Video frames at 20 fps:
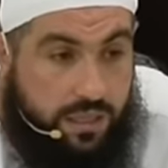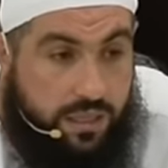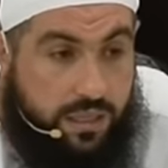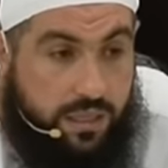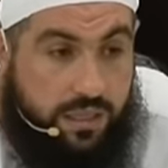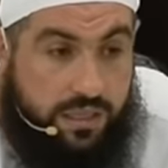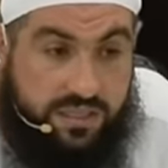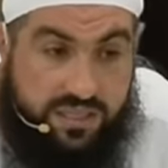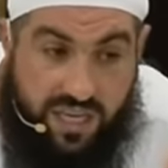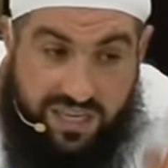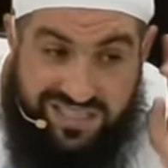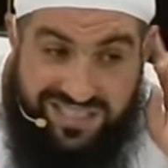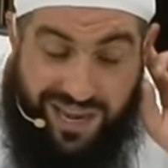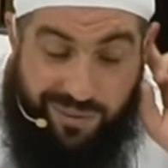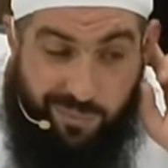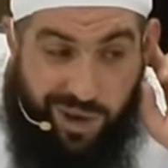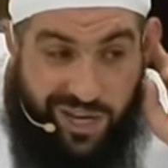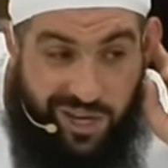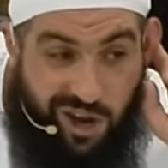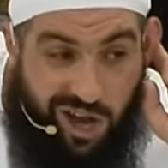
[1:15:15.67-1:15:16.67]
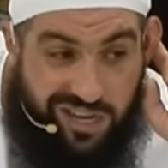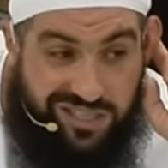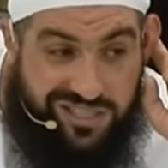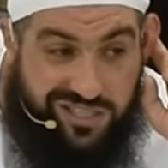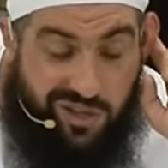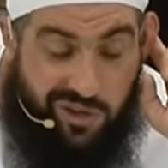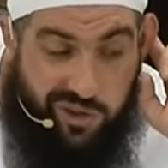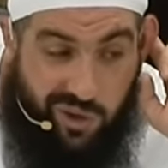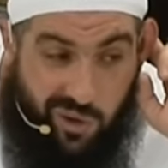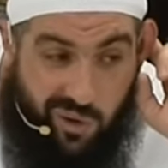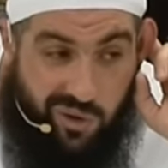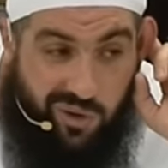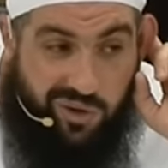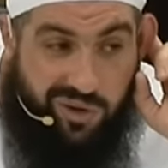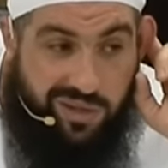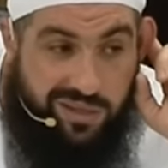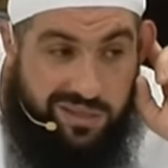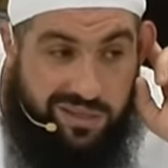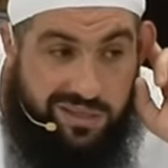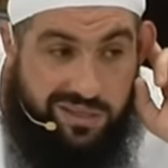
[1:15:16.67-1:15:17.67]
So someone knocks the door.
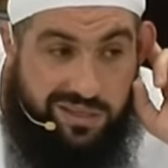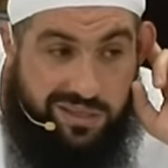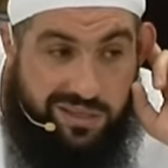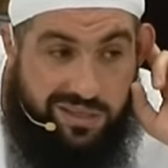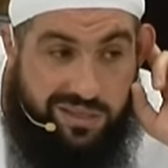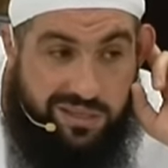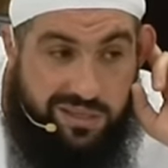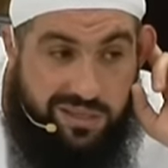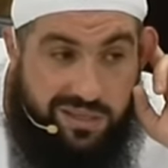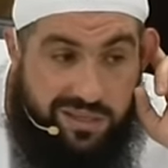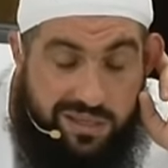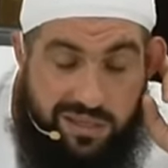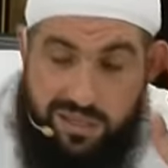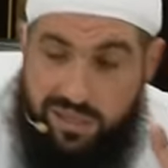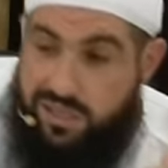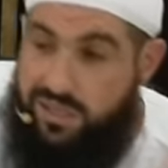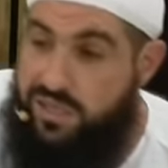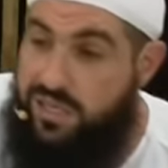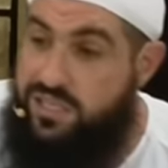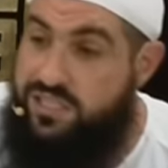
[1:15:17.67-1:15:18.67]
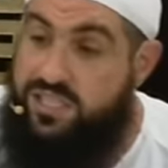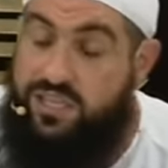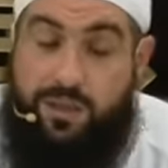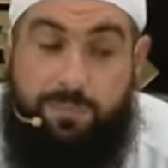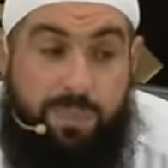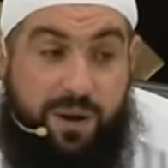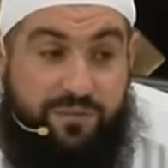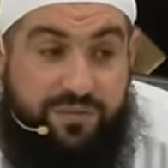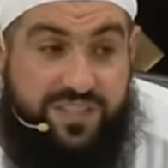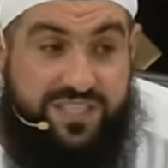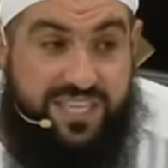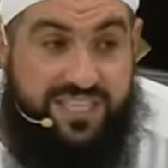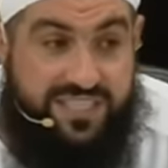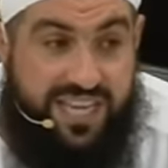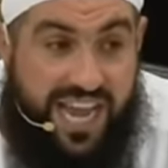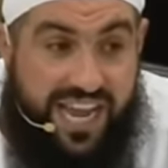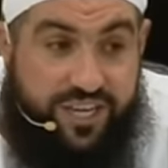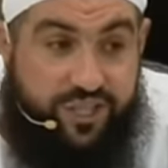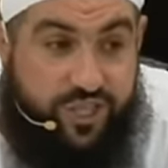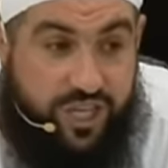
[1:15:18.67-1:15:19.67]
So the Prophet says,
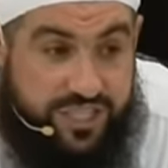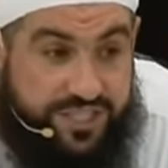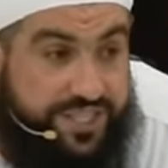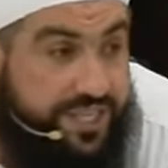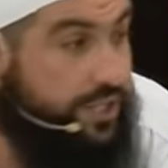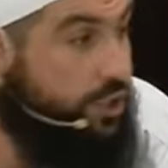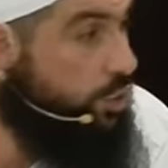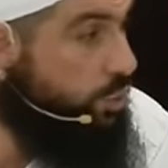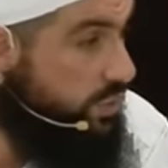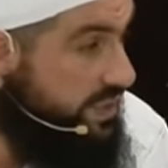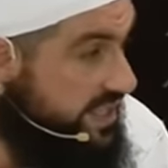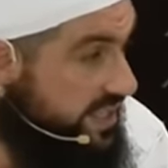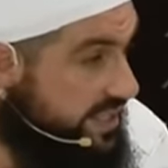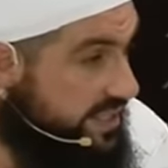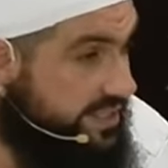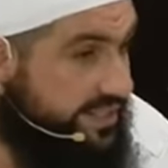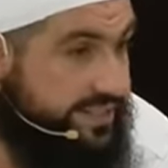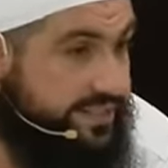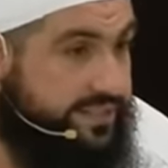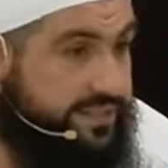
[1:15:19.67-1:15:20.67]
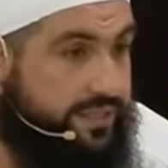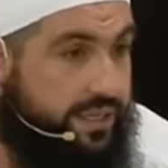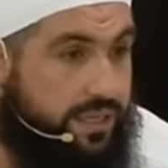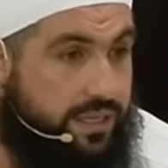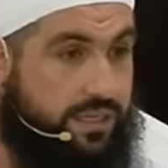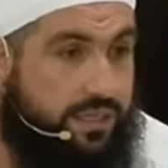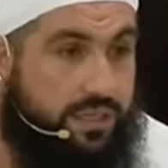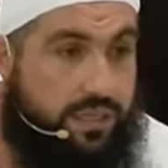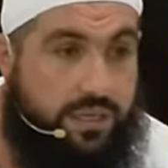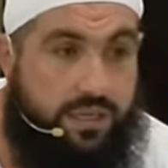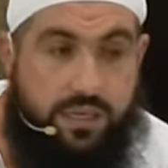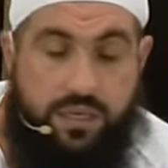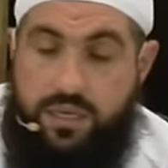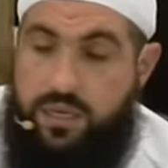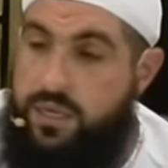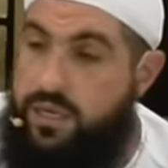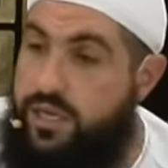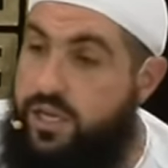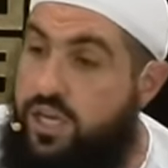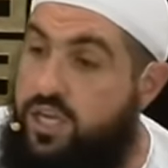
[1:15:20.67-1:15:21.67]
Aisha, see who it is.
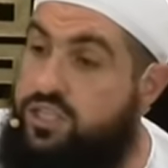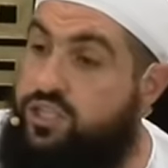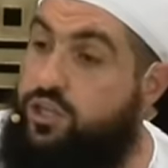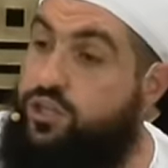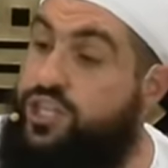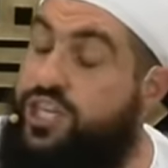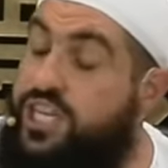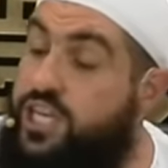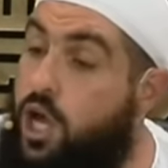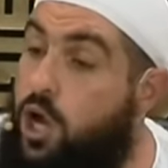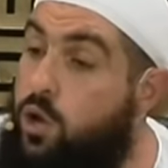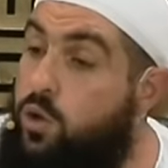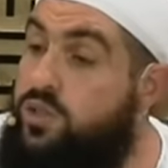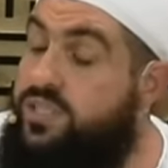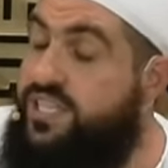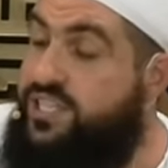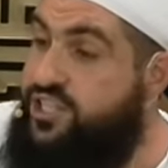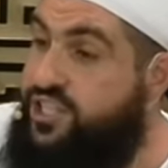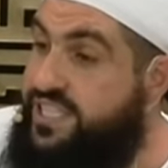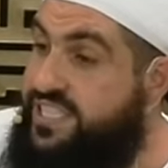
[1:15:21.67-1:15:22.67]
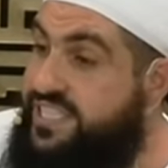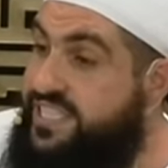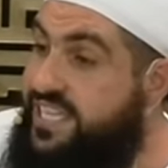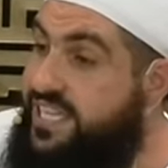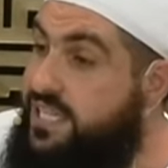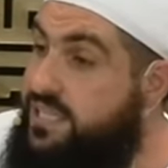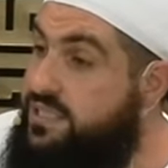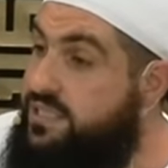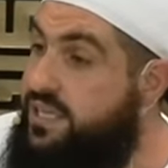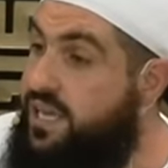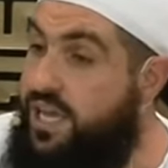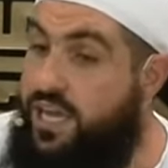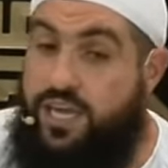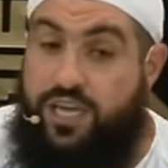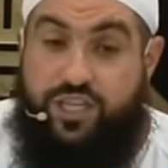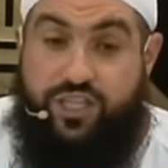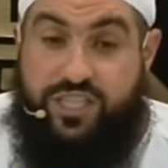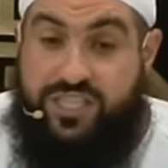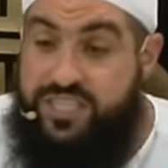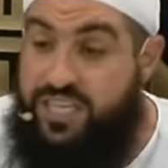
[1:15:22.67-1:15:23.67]
So she goes and she sees,
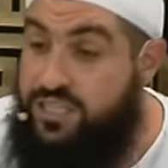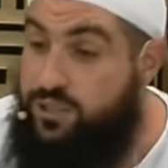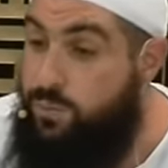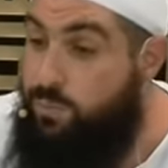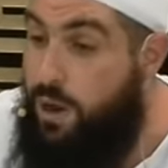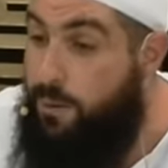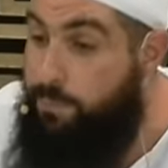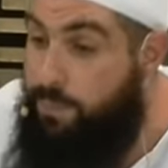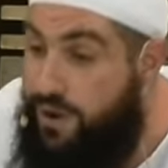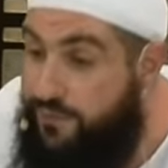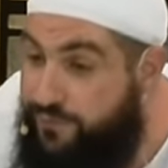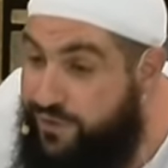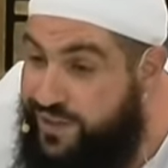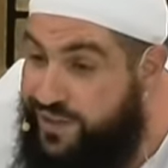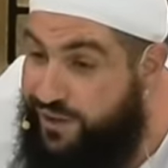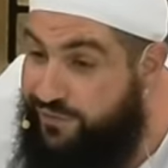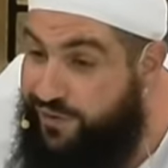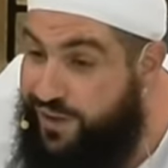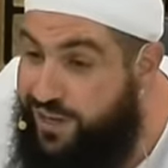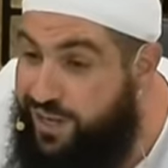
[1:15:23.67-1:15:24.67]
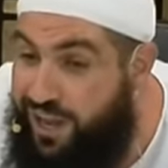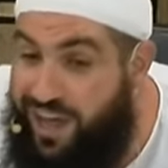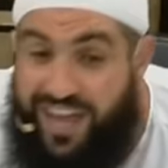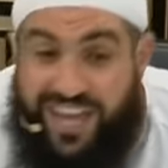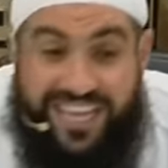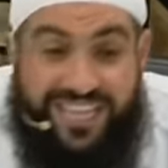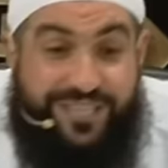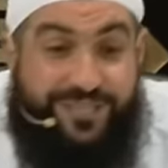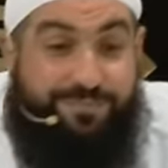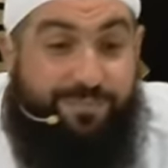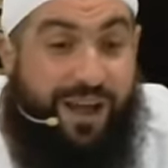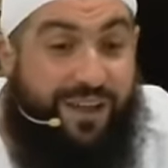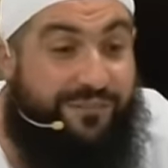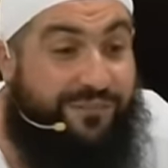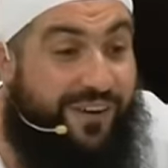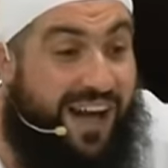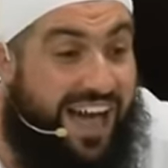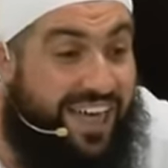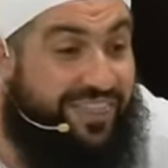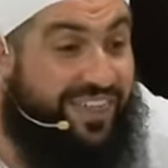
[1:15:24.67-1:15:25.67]
she says to my Prophet of Allah, it's my
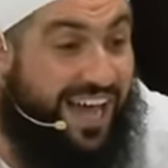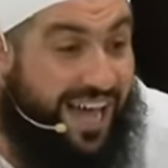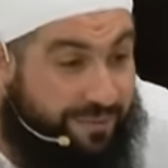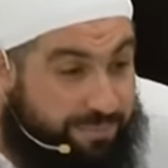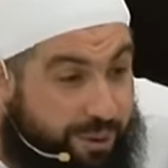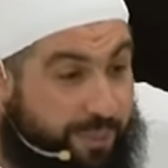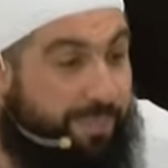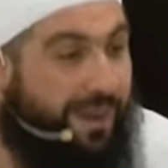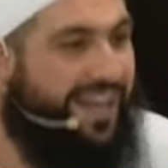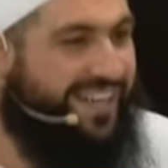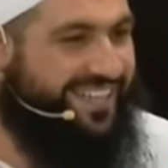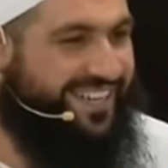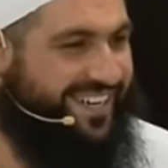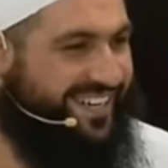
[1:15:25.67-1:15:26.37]
father Abu Bakr.